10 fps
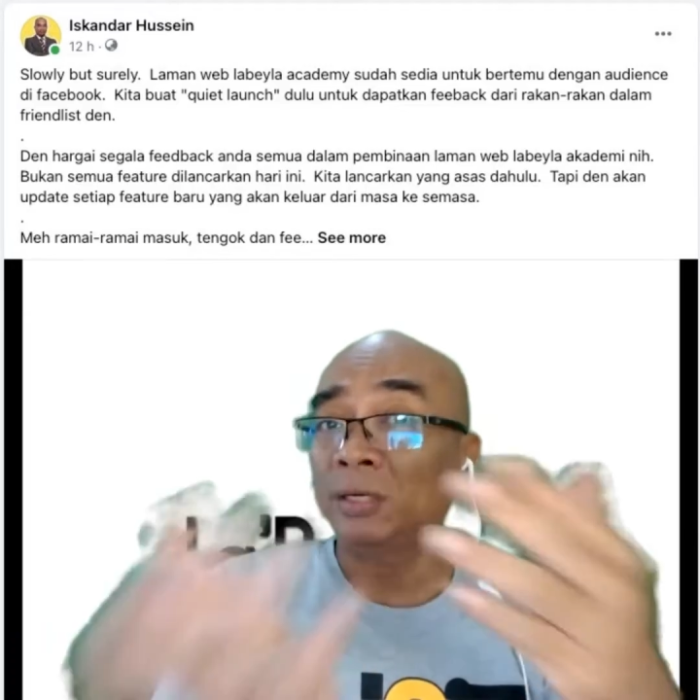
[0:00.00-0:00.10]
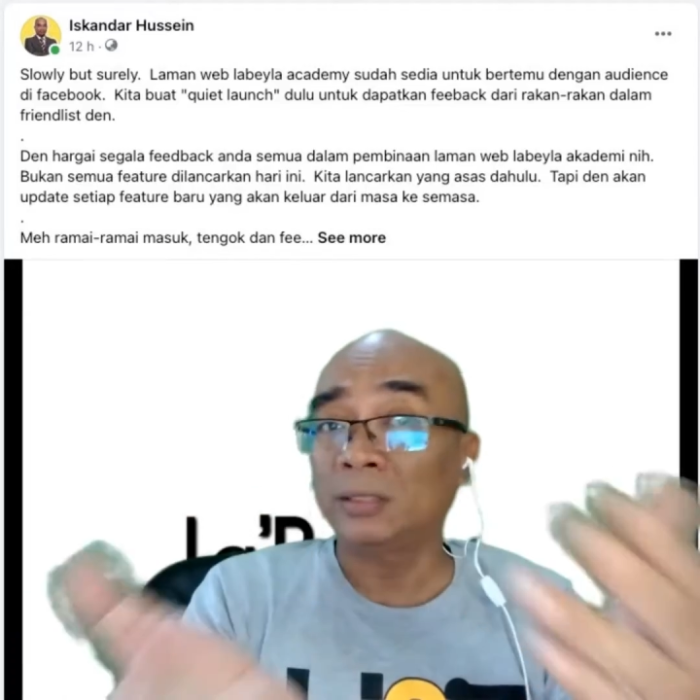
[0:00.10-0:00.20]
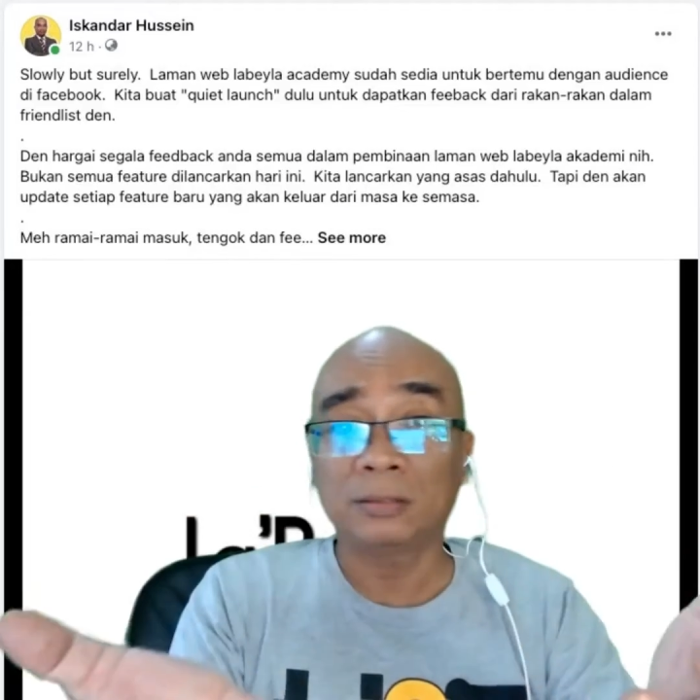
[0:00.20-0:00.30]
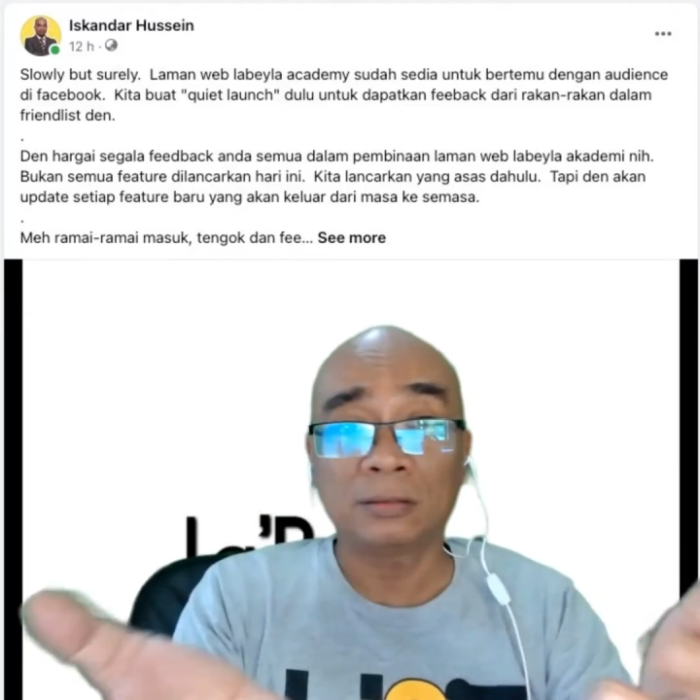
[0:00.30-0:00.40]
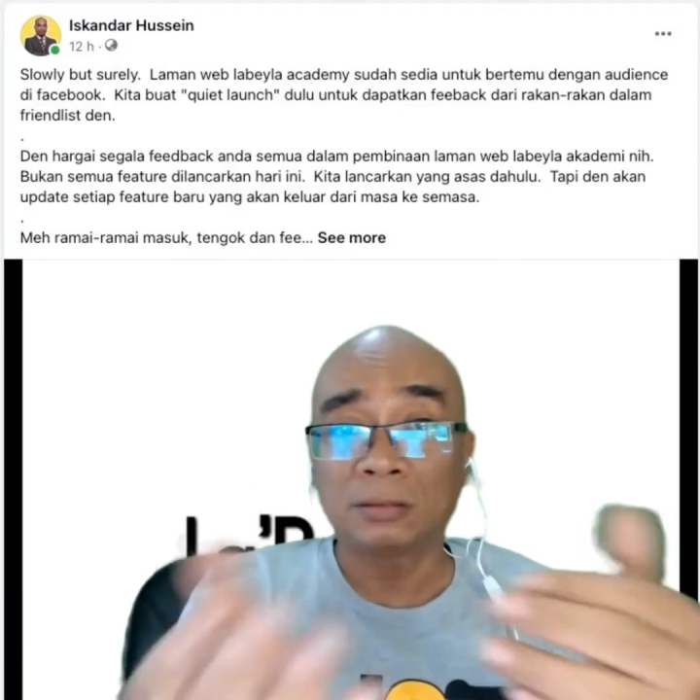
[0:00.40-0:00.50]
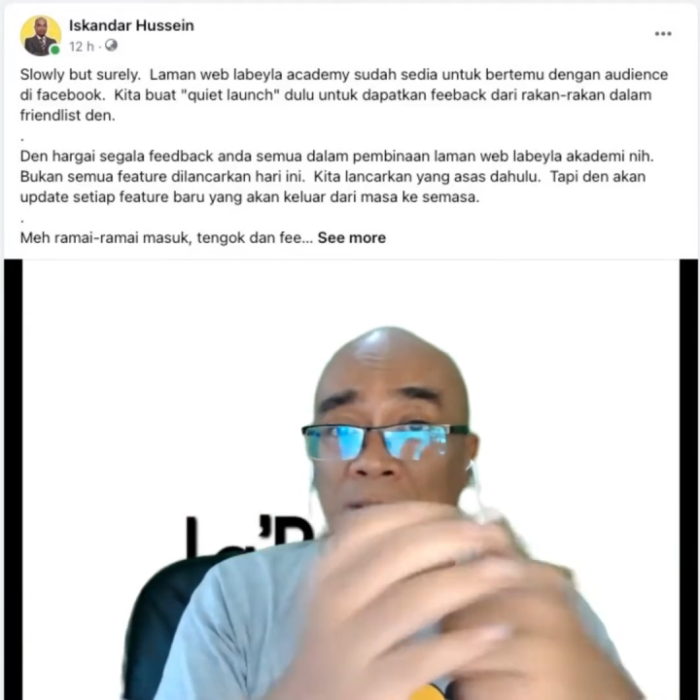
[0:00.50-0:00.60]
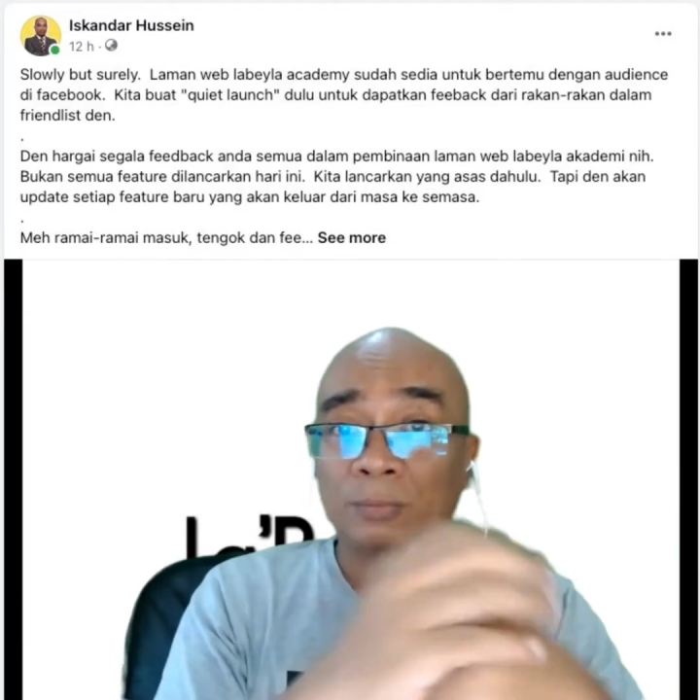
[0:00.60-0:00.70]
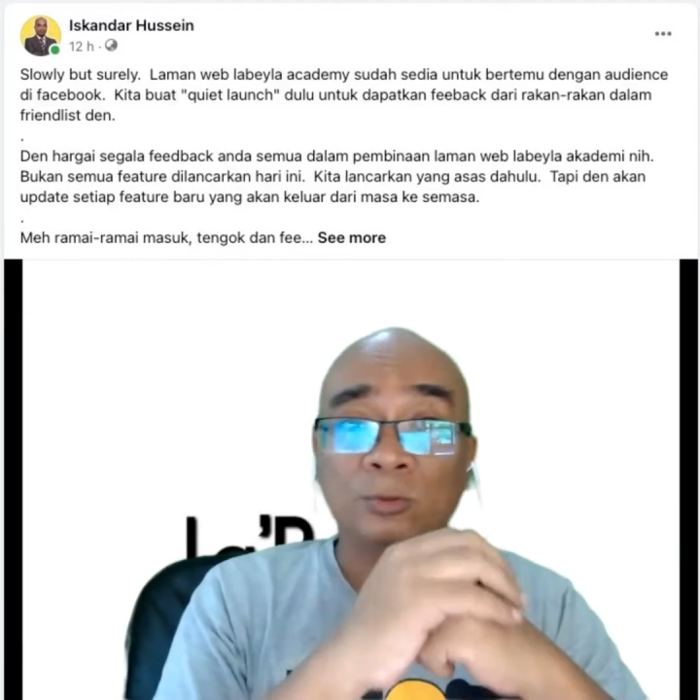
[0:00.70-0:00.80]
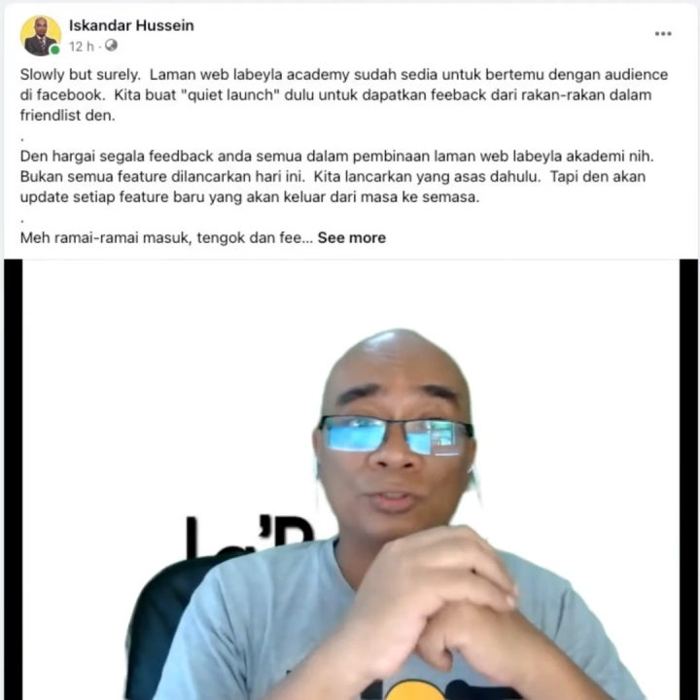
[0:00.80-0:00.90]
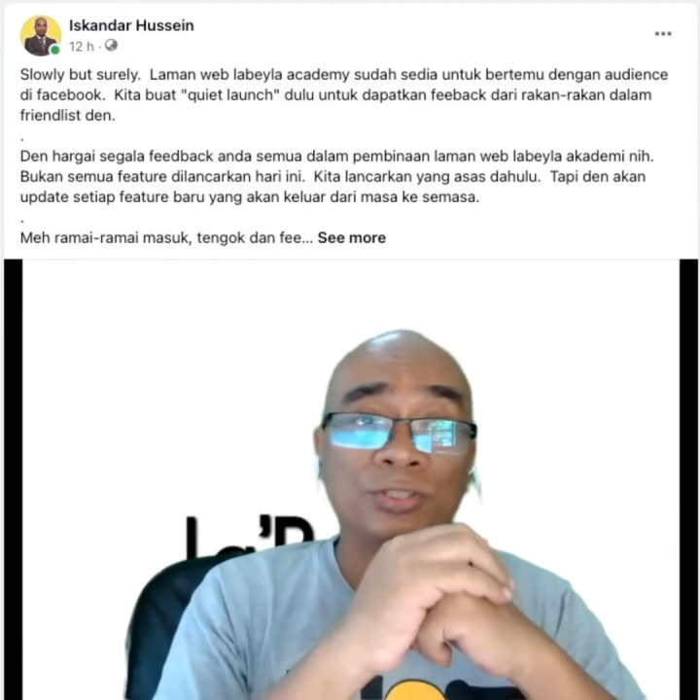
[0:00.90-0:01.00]
it on the
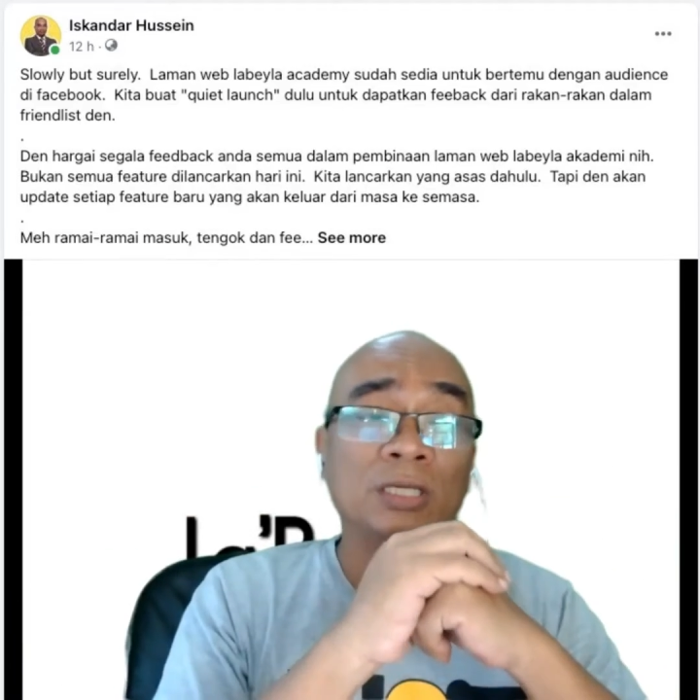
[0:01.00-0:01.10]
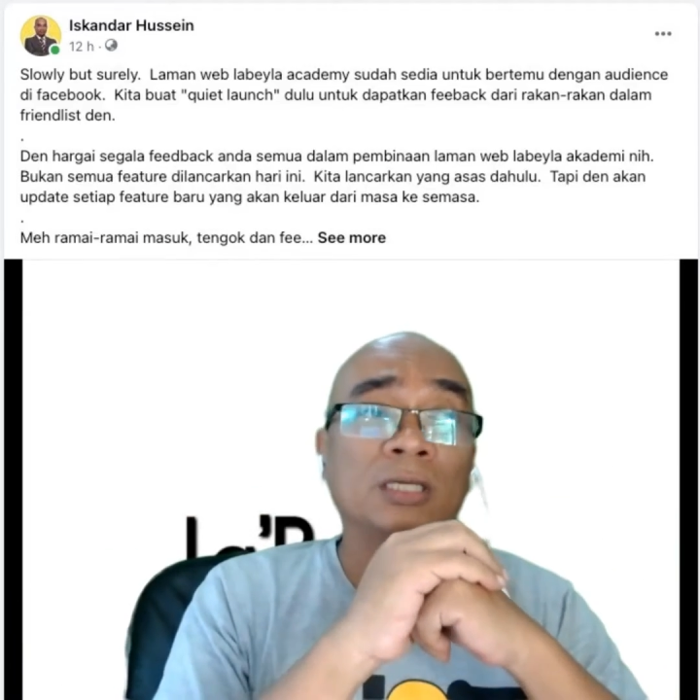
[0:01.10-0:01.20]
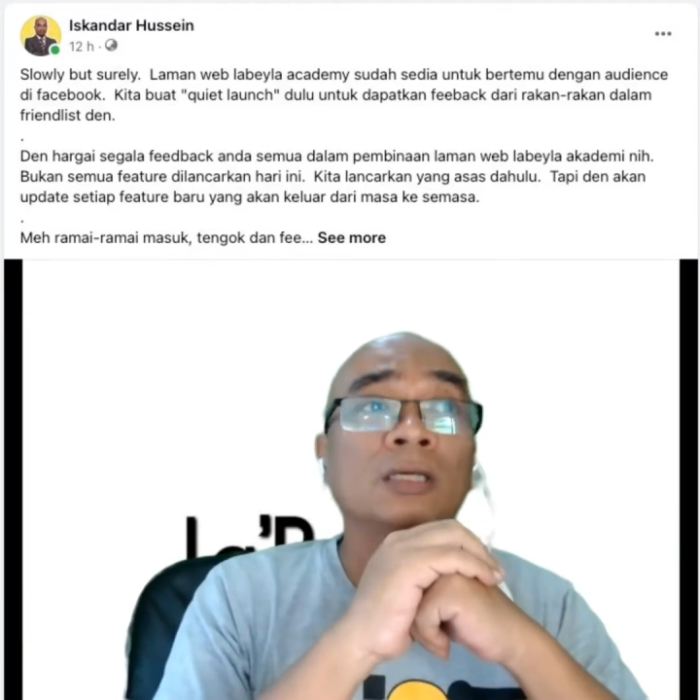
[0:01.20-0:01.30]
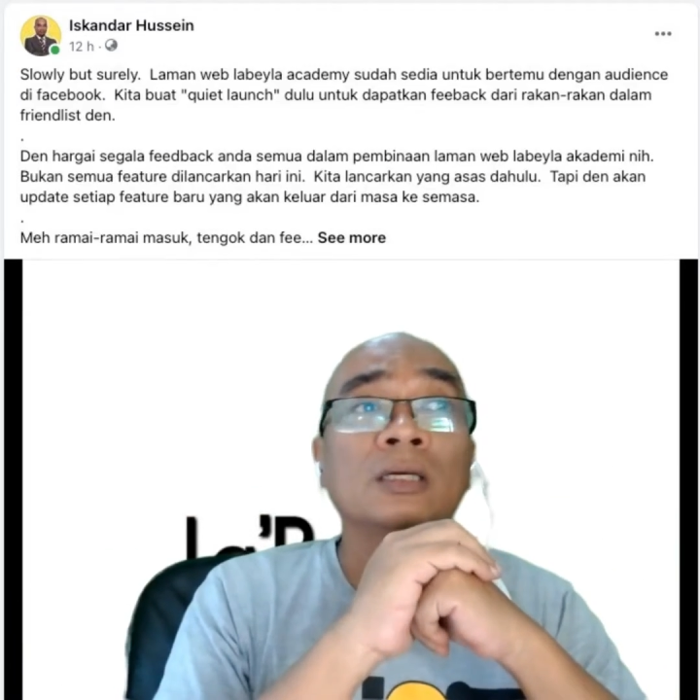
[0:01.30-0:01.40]
posting.